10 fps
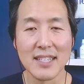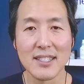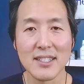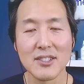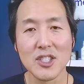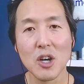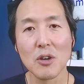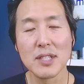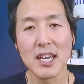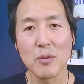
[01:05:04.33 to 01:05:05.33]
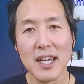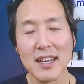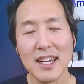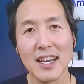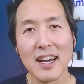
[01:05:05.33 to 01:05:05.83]
Yes. So teeth
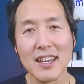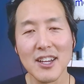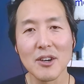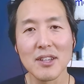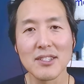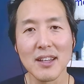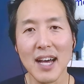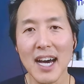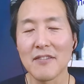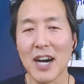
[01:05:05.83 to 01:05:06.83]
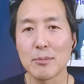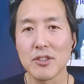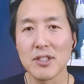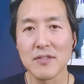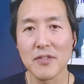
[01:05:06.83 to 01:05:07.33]
whitening, you know, there's a lot of
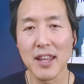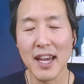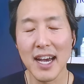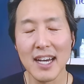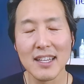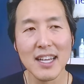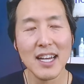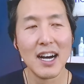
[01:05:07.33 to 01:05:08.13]
options for that.